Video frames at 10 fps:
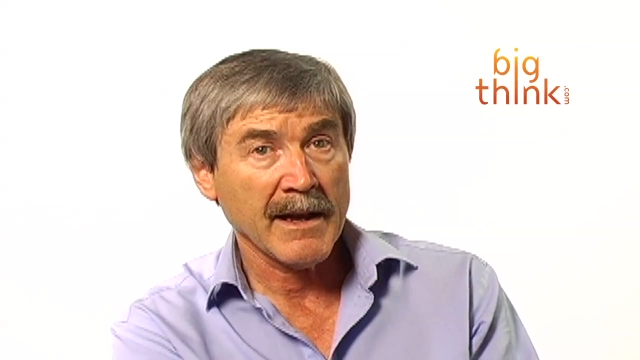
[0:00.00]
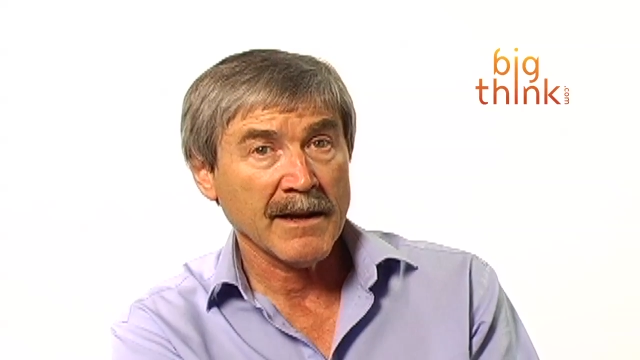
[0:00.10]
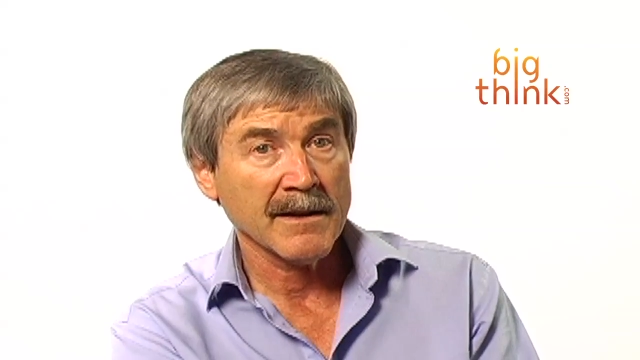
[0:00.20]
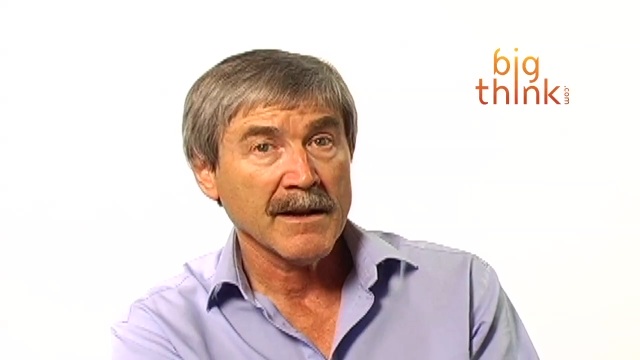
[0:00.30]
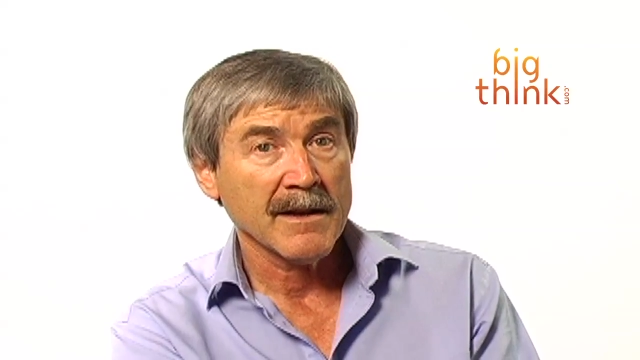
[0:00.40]

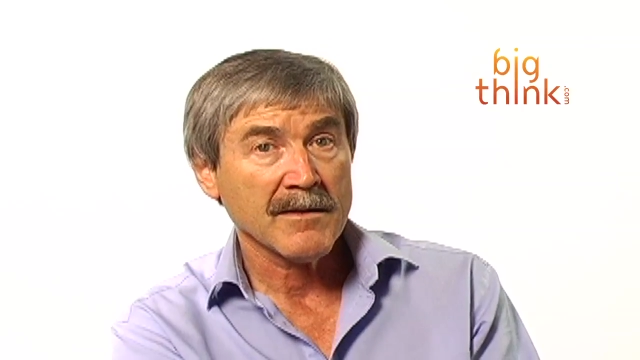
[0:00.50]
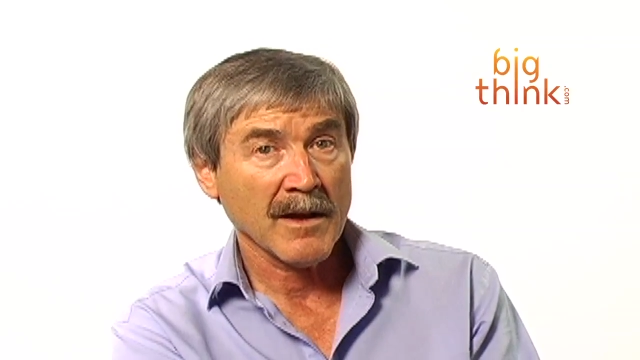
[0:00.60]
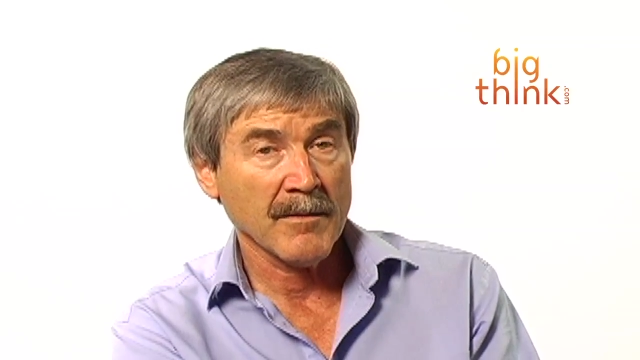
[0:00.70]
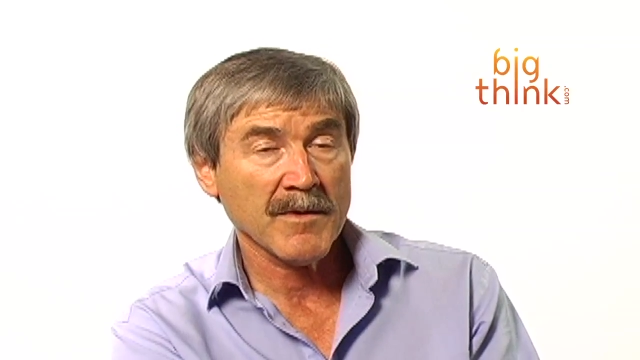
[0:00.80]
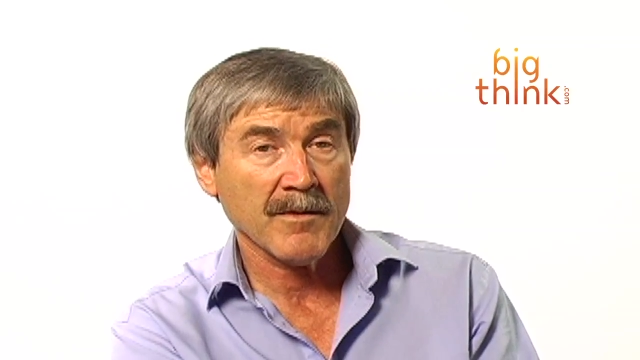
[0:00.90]
in
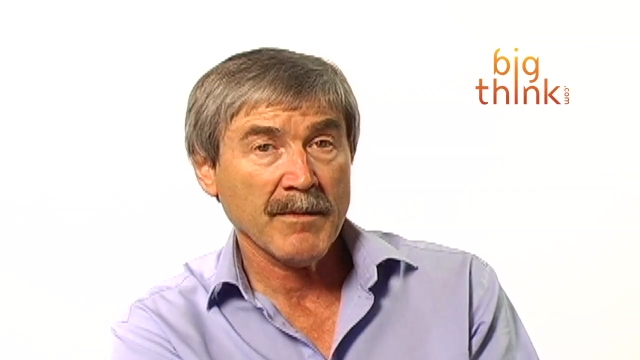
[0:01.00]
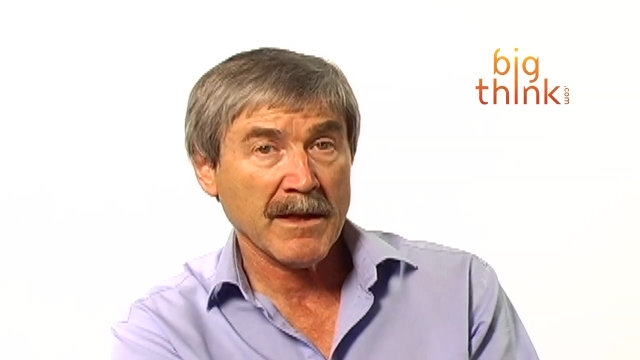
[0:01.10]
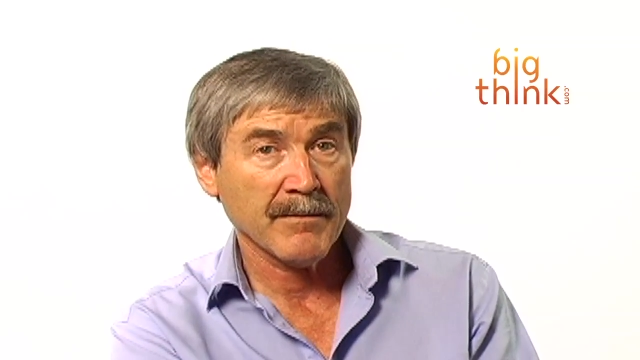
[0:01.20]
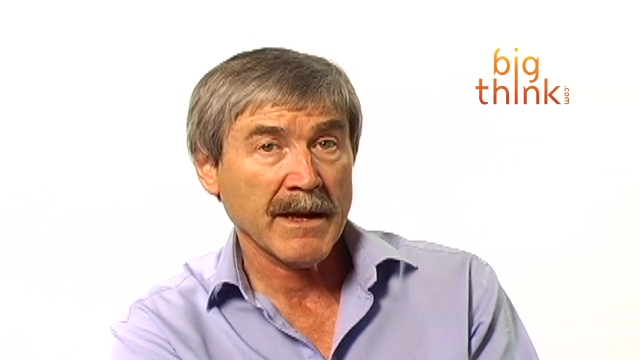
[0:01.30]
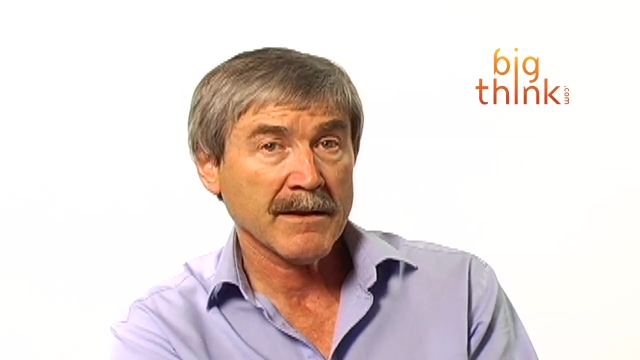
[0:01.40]
terms of
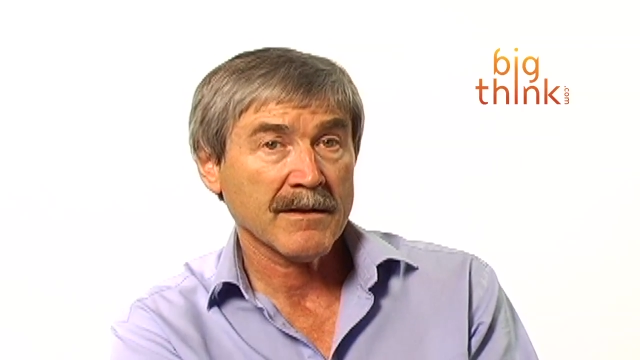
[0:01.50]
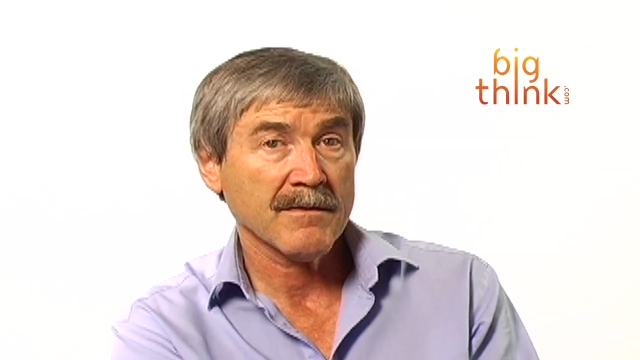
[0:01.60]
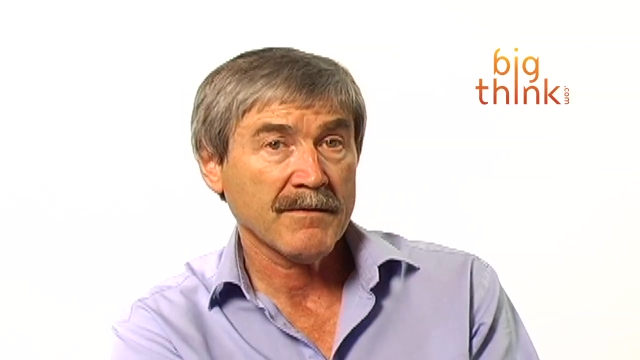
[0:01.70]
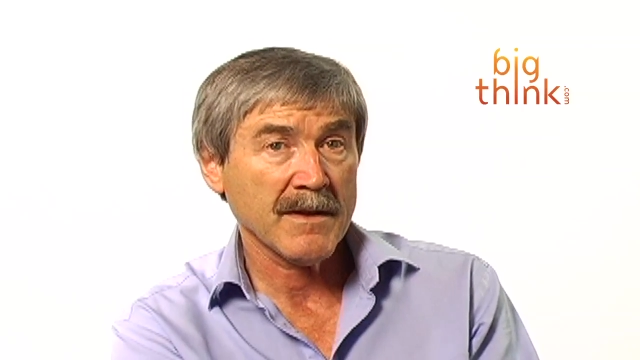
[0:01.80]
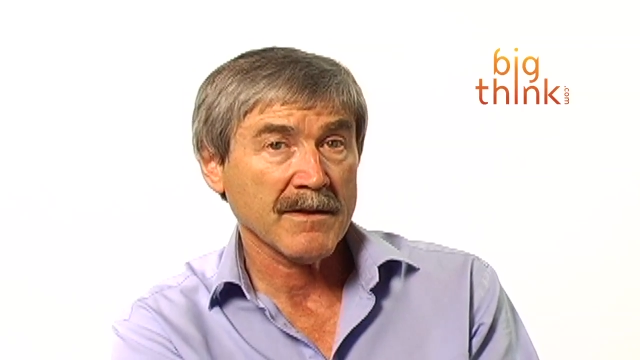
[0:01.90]

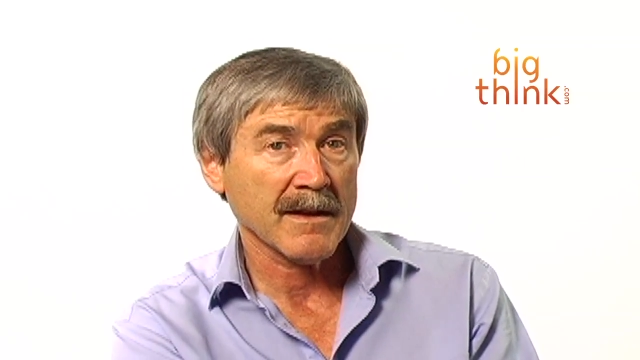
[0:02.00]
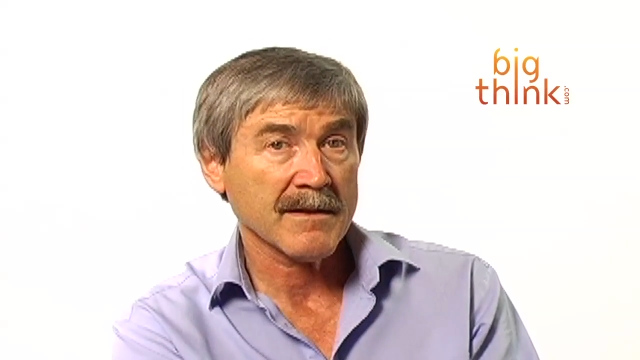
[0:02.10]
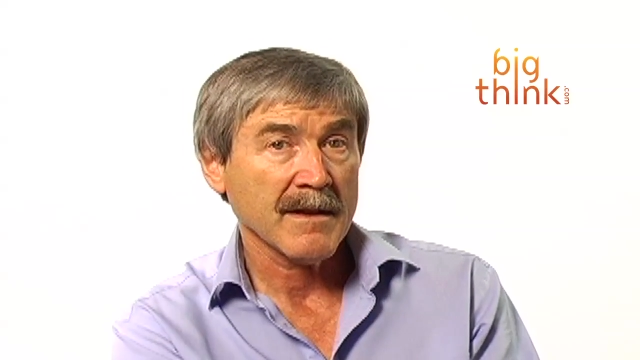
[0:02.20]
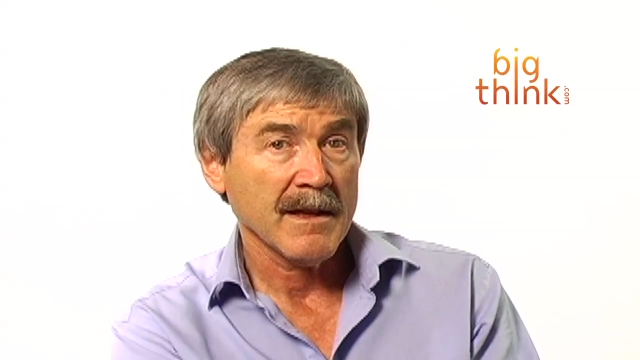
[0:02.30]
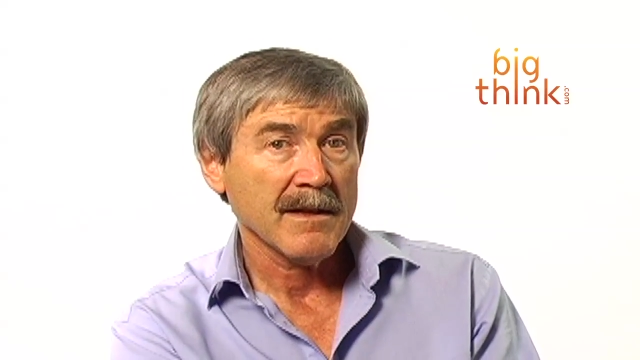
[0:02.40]
mathematics and physics.